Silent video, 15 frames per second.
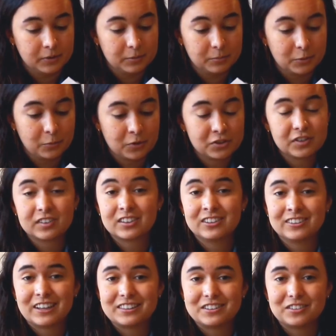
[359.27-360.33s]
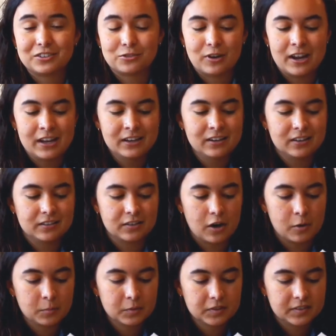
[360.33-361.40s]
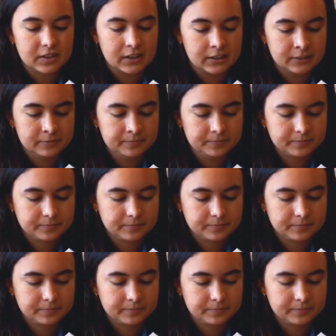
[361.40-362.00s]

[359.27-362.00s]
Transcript: But we're just going to let this drain. It's almost done.